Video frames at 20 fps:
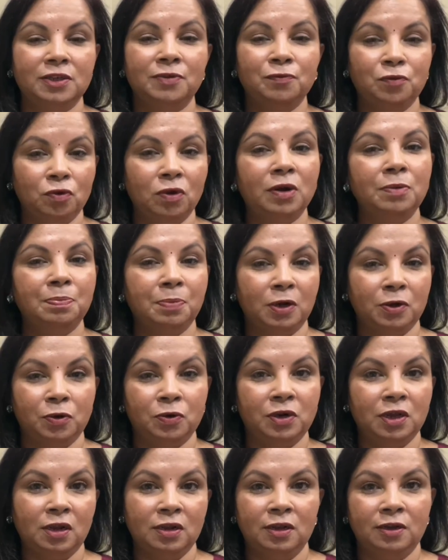if you are a
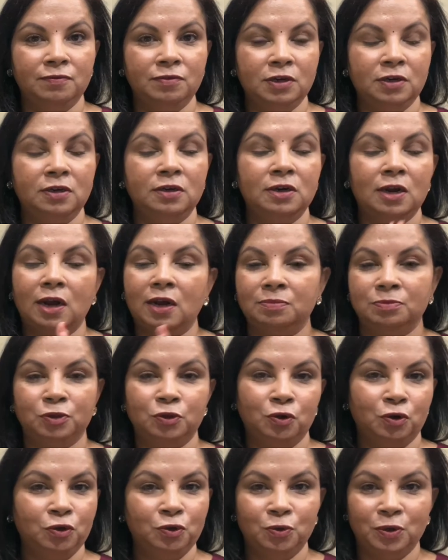pakoda lover, I'm
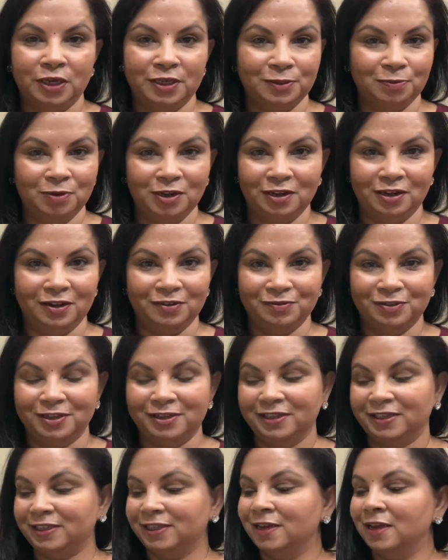sure you guys will love
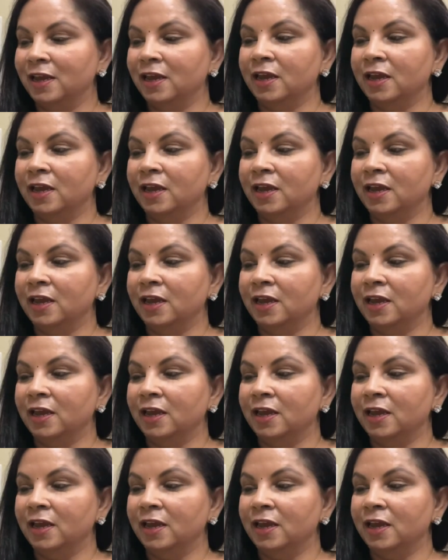this.